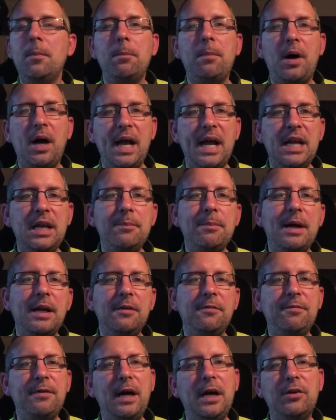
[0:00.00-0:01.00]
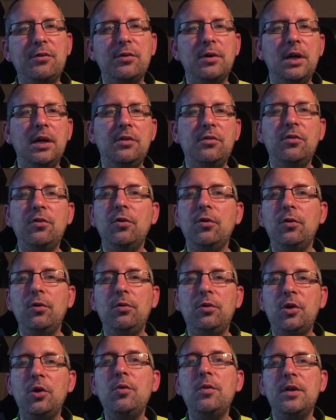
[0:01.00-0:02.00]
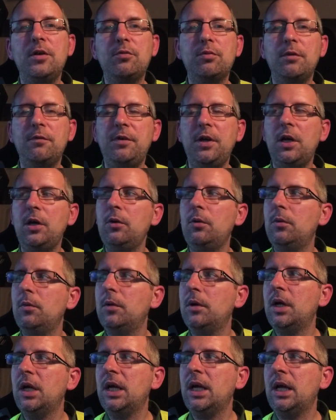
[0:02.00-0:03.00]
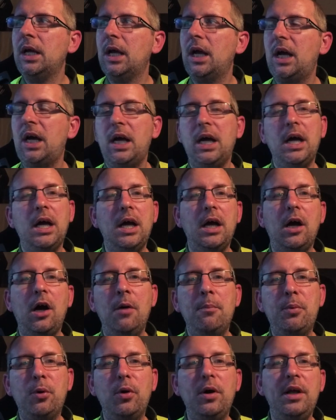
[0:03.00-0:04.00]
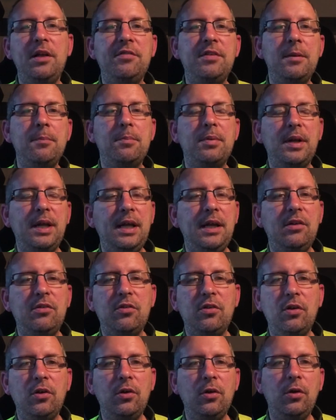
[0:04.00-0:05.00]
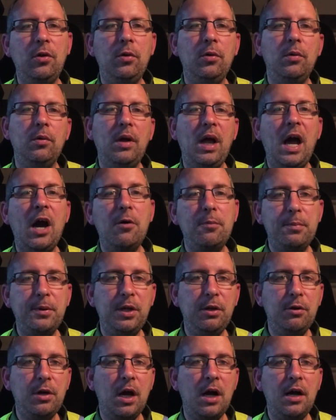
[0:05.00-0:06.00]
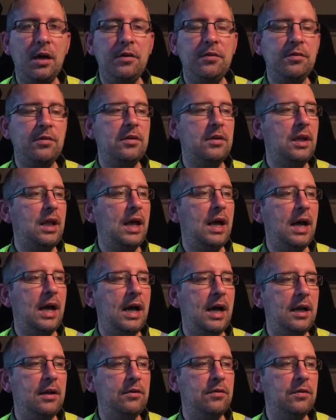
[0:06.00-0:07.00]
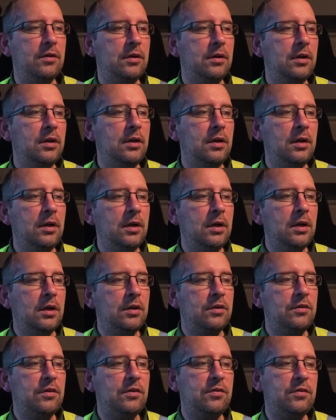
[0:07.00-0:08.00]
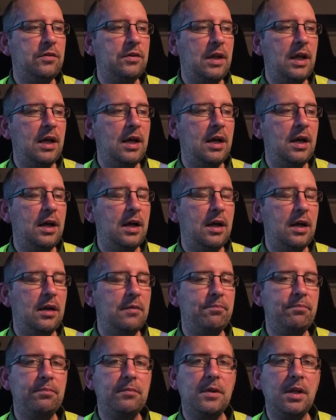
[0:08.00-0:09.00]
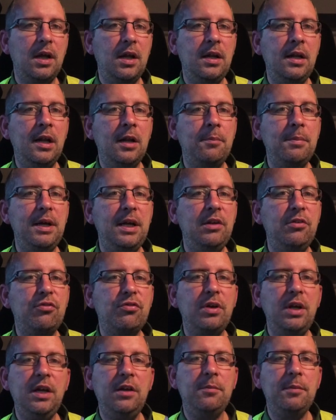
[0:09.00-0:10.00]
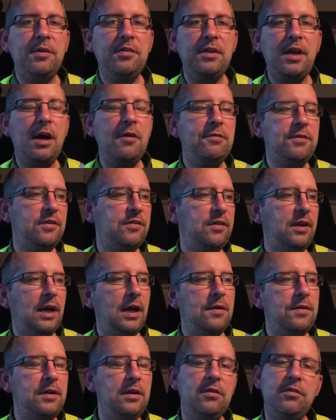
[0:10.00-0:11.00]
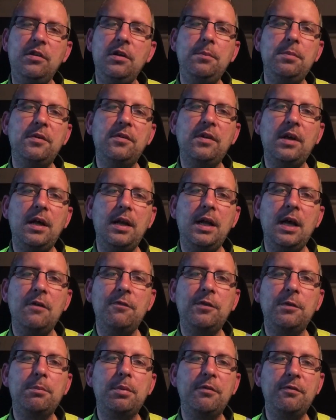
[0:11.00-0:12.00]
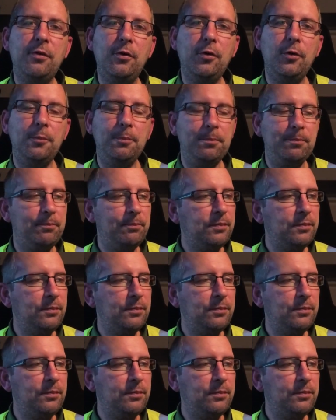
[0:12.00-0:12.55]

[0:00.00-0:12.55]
by any manufacturer to do this review. I bought it simply to help you guys, and just a little bit intrigued myself to see how these cheaper Sat Navs perform.